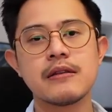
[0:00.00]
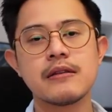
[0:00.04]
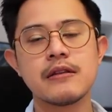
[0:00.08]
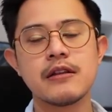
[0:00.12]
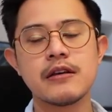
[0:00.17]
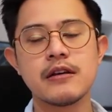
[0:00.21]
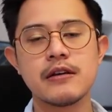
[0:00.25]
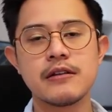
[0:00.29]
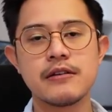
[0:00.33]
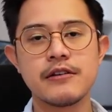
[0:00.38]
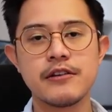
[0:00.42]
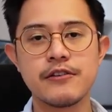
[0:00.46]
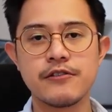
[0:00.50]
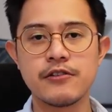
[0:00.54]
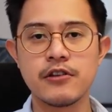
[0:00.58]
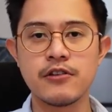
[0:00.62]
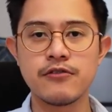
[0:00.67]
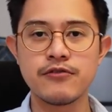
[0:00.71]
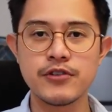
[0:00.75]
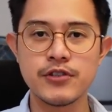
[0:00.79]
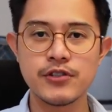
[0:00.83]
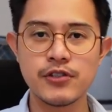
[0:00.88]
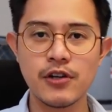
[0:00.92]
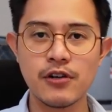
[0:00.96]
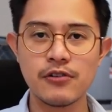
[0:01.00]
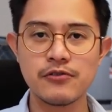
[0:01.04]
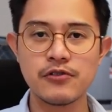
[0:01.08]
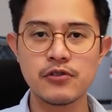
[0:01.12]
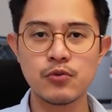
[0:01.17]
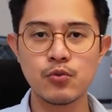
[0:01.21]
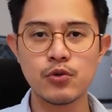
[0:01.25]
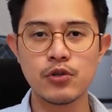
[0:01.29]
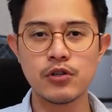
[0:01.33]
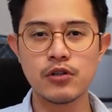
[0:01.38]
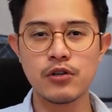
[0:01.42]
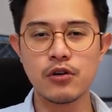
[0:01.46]
the
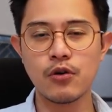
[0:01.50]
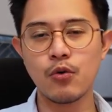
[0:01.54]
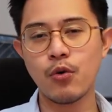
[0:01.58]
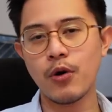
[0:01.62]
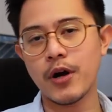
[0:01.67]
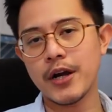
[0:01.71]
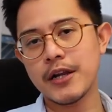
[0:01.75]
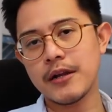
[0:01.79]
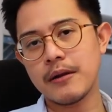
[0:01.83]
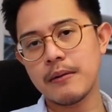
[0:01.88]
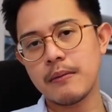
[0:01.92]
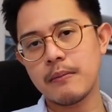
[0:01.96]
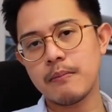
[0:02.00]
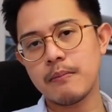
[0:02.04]
results were quite